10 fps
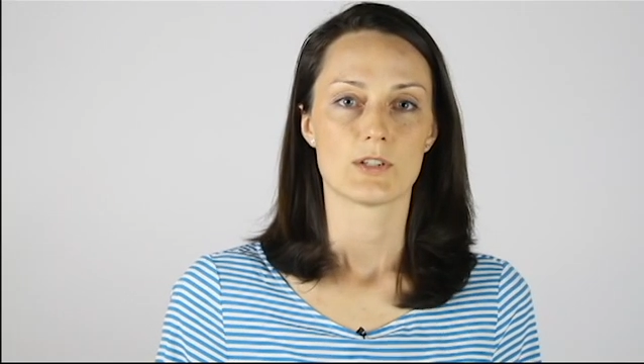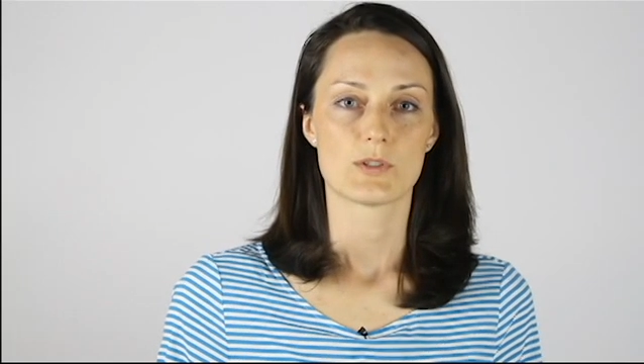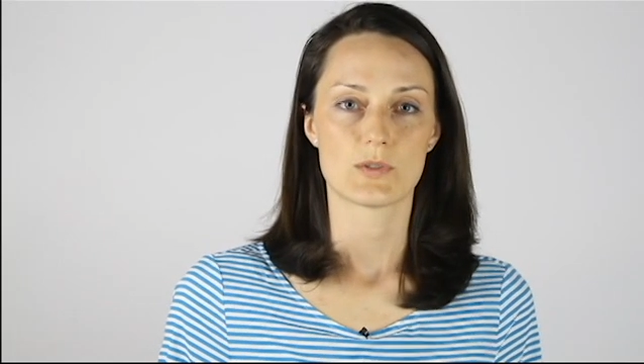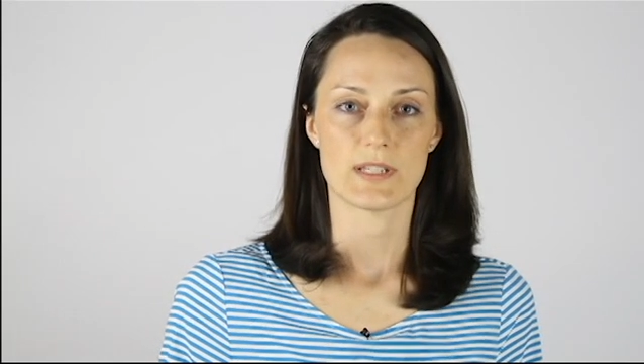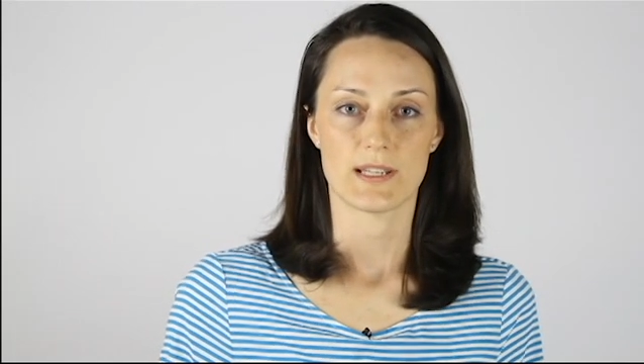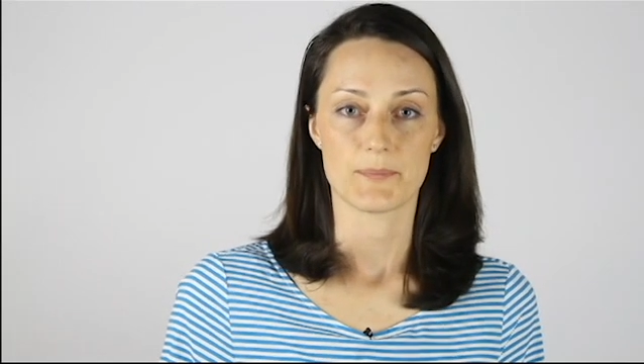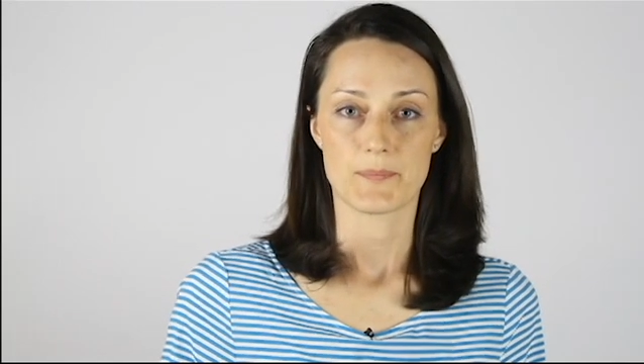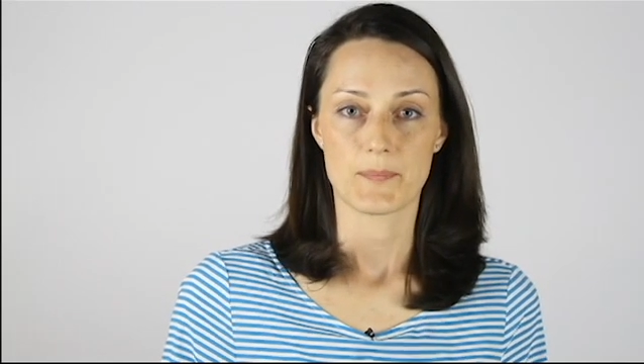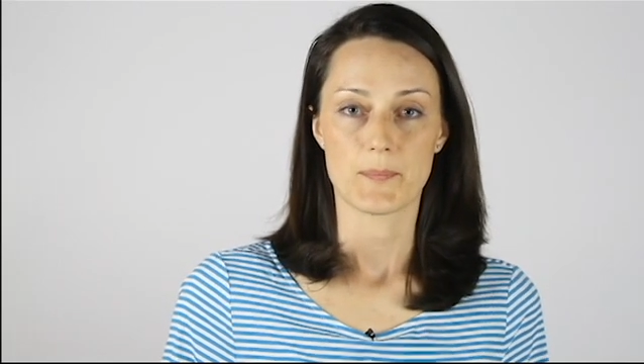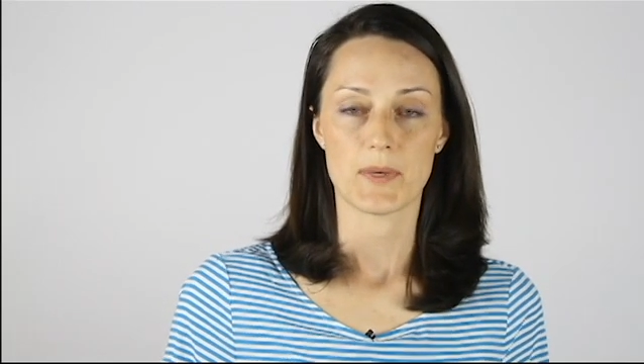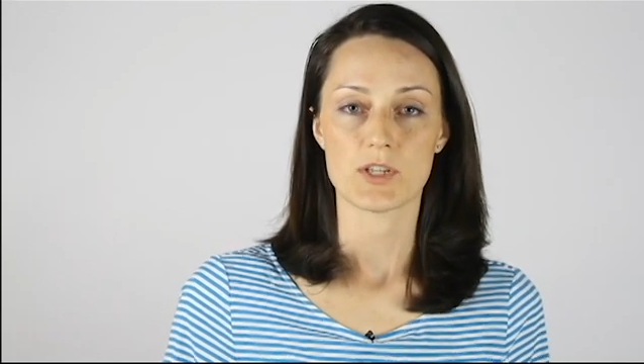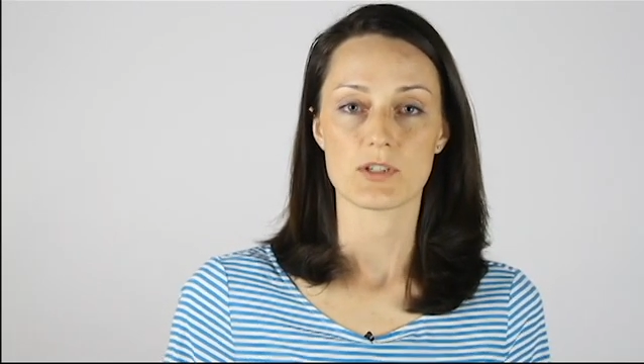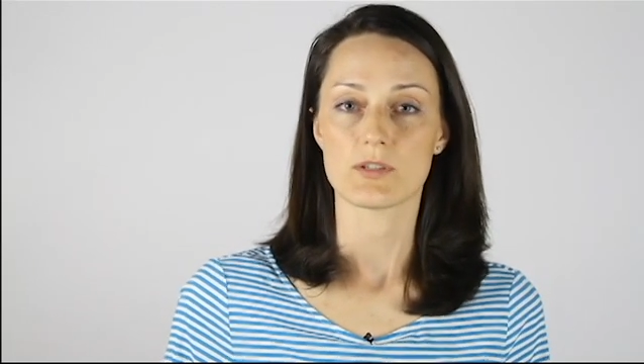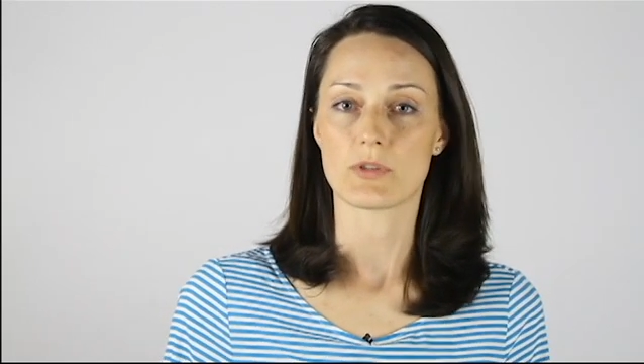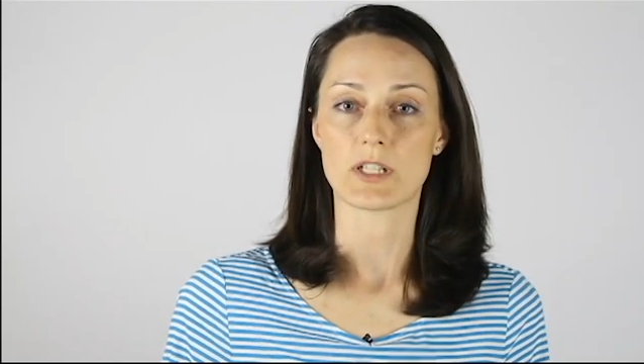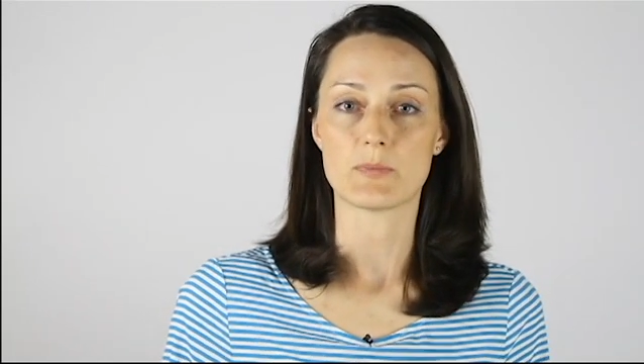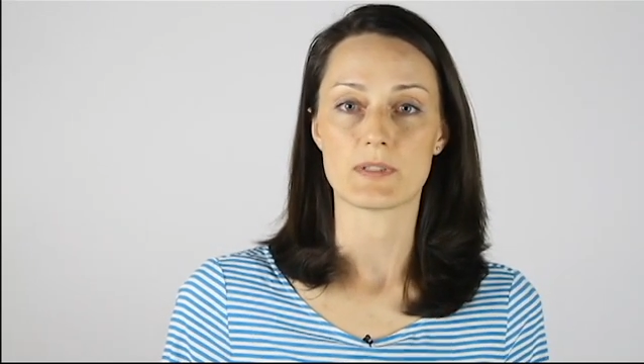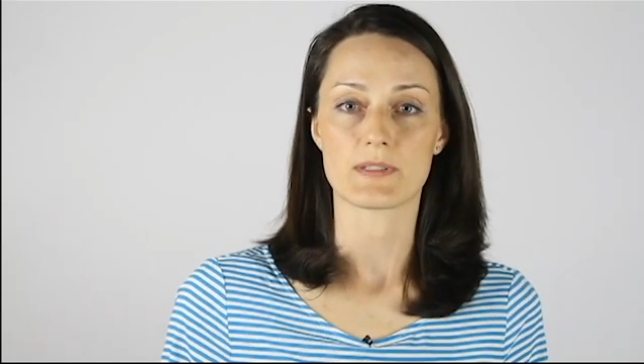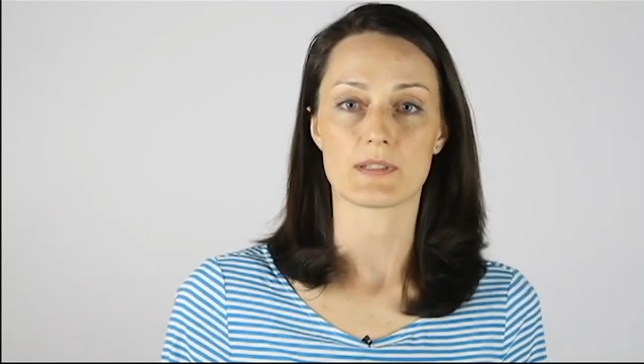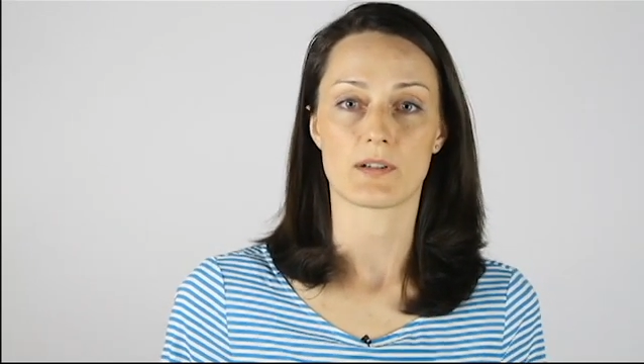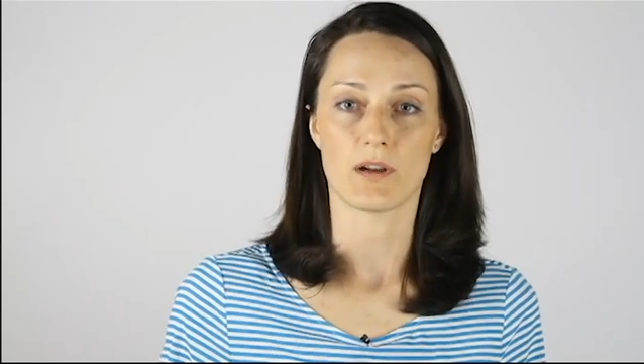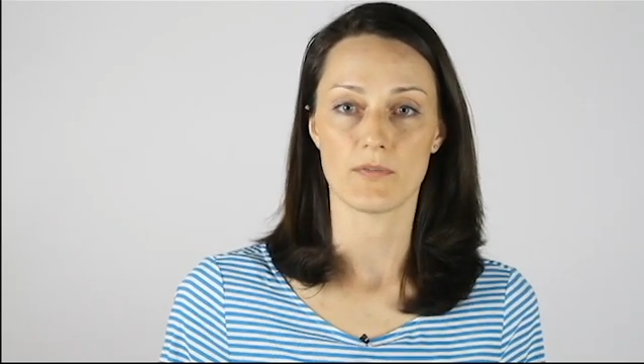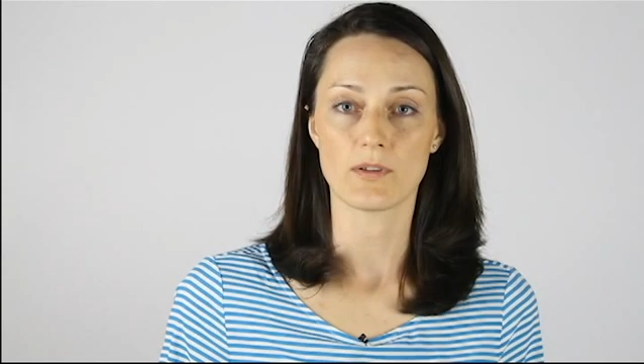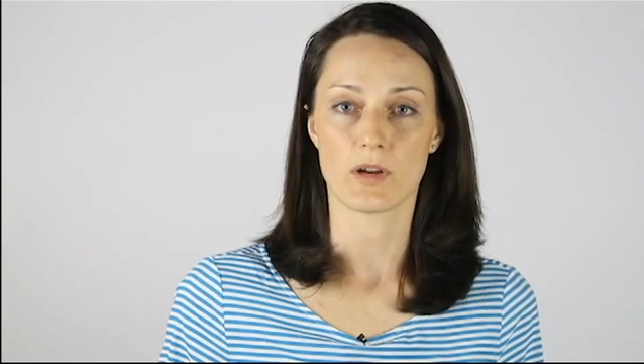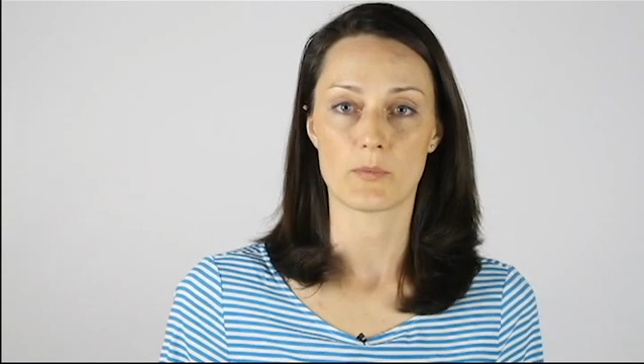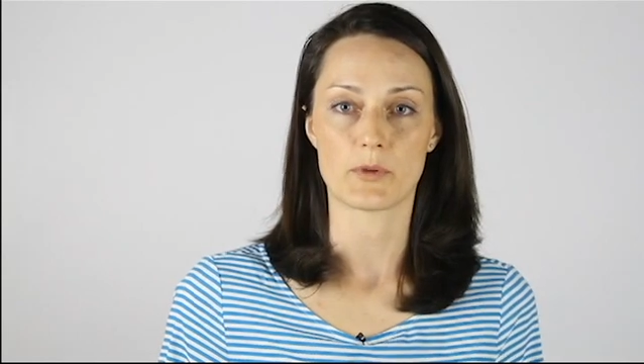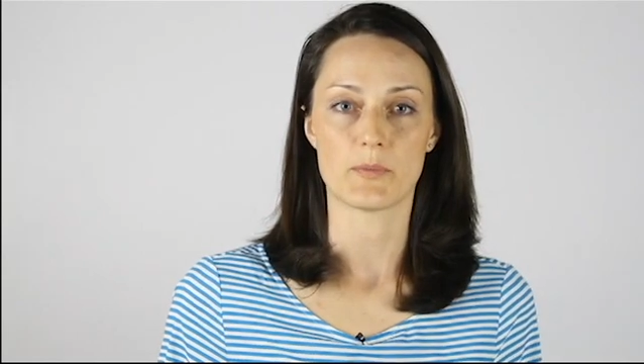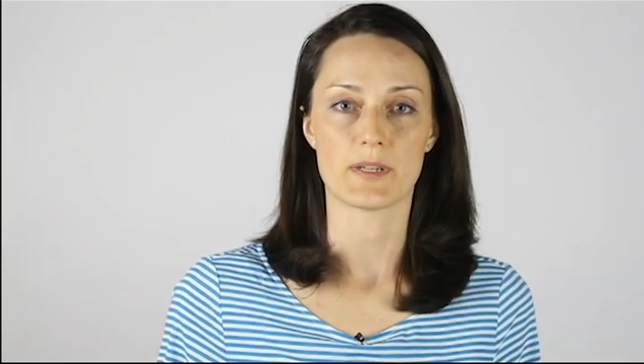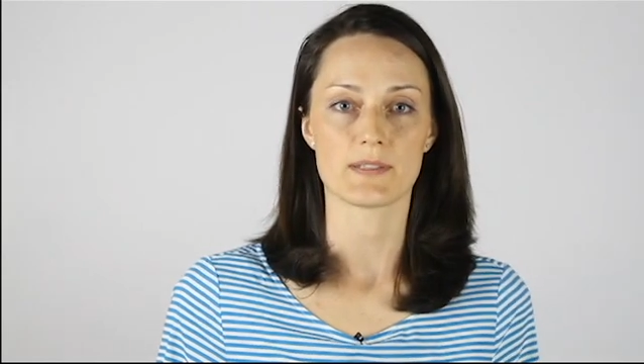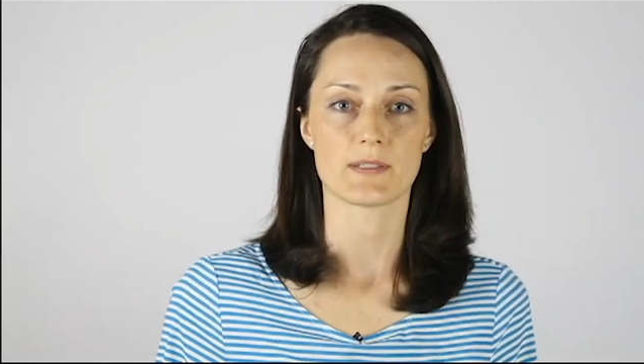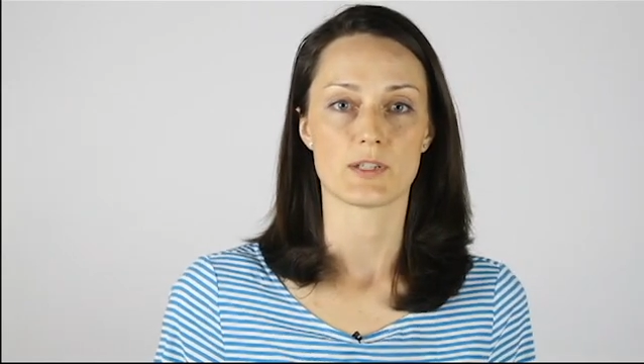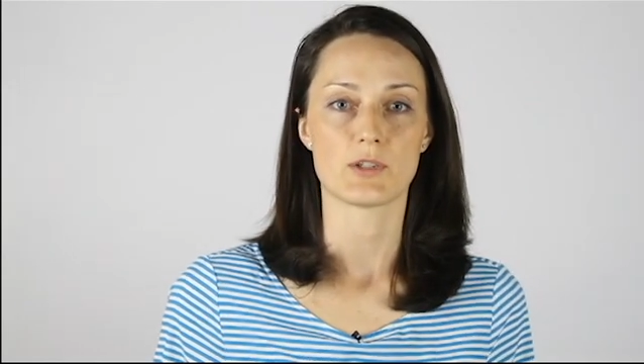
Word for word: Today, patient treatments are often compromised